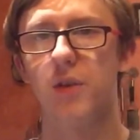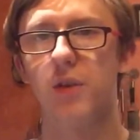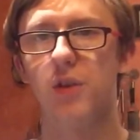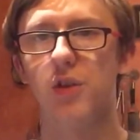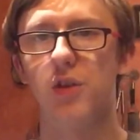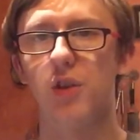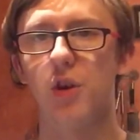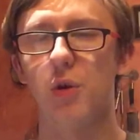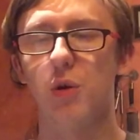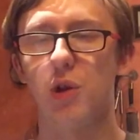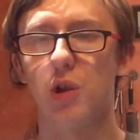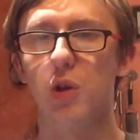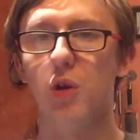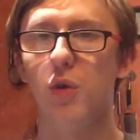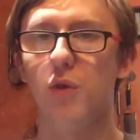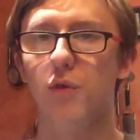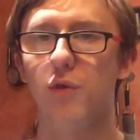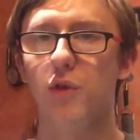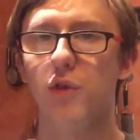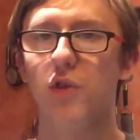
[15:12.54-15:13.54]
that
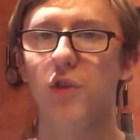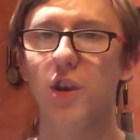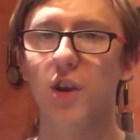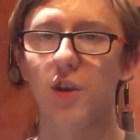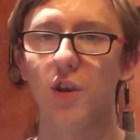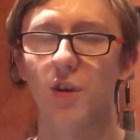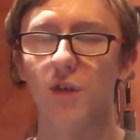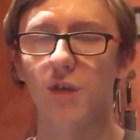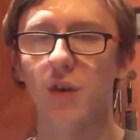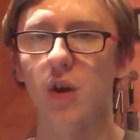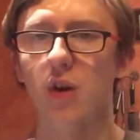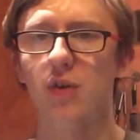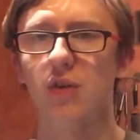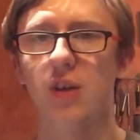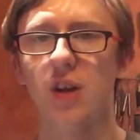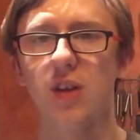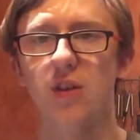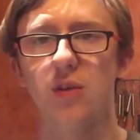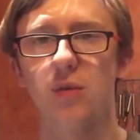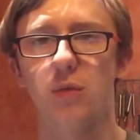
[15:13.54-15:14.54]
loved to see your first
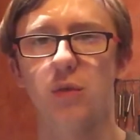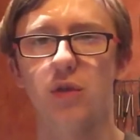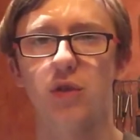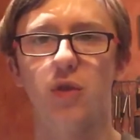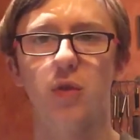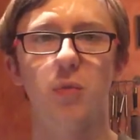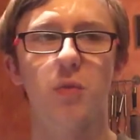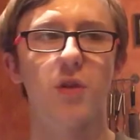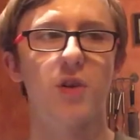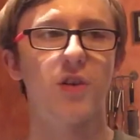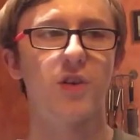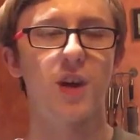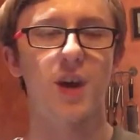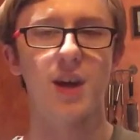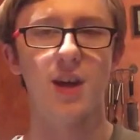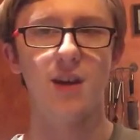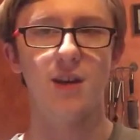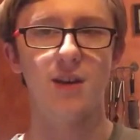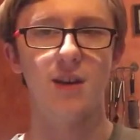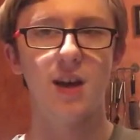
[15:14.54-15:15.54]
season and were super
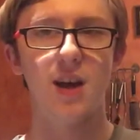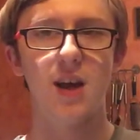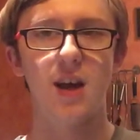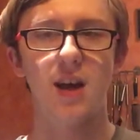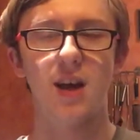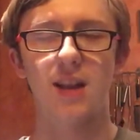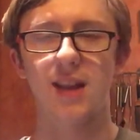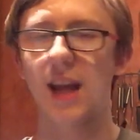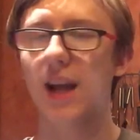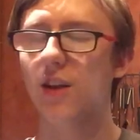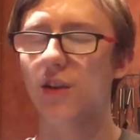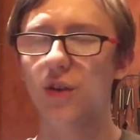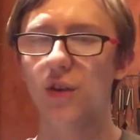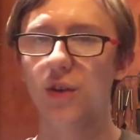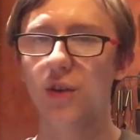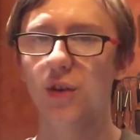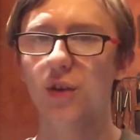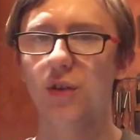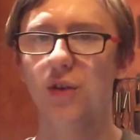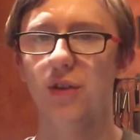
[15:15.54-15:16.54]
excited, that's not a
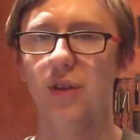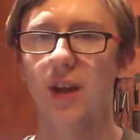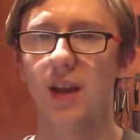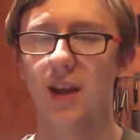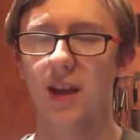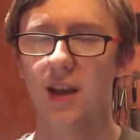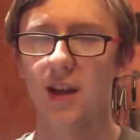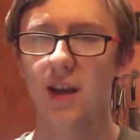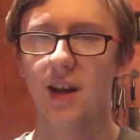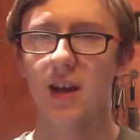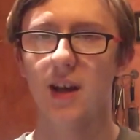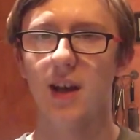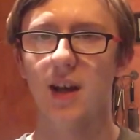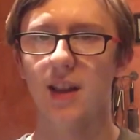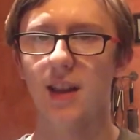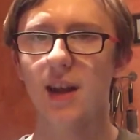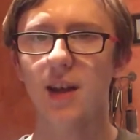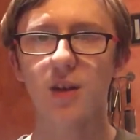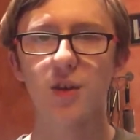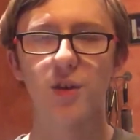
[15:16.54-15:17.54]
good thing. And
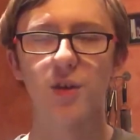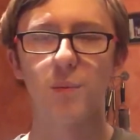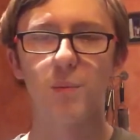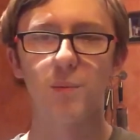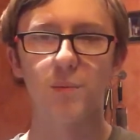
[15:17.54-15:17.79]
that